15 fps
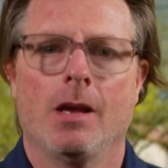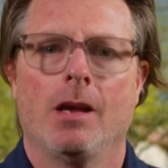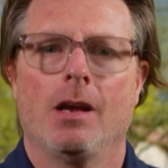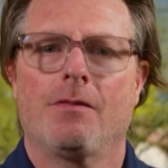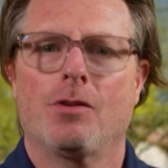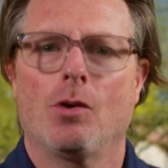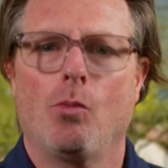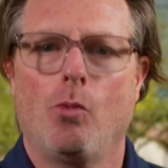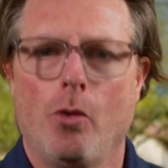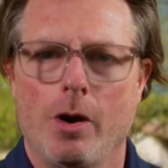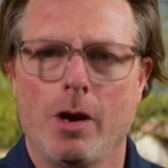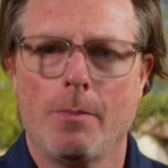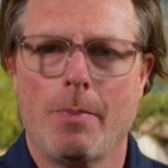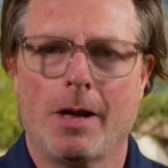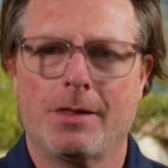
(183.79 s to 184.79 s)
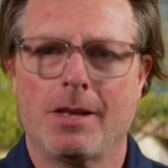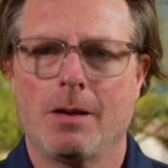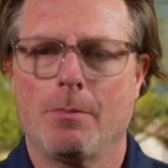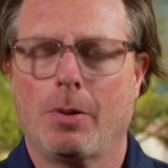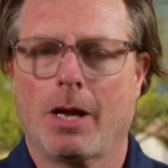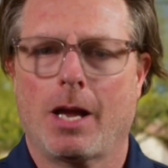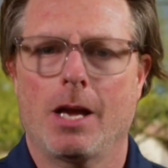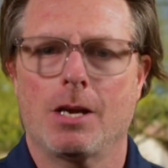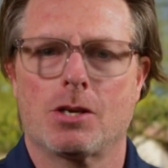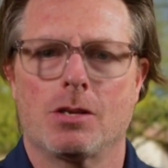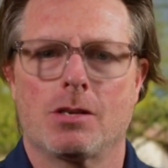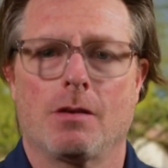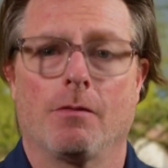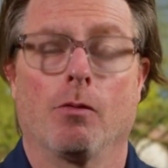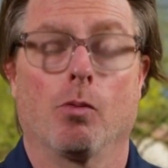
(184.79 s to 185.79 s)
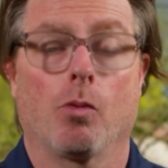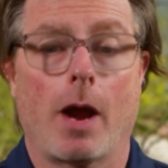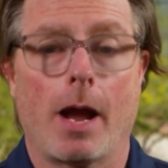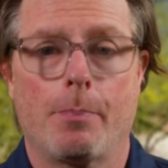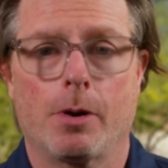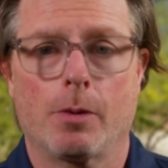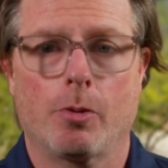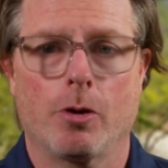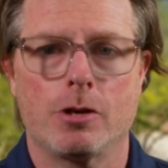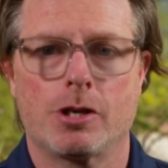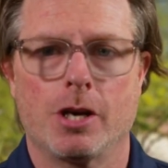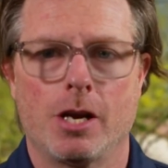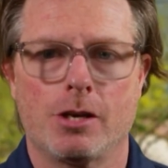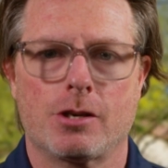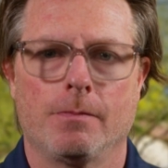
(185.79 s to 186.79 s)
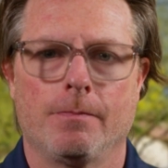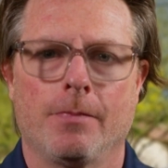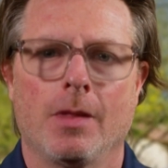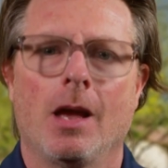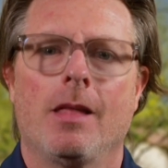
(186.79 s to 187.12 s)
If they're worried about the implications of rampant appreciation,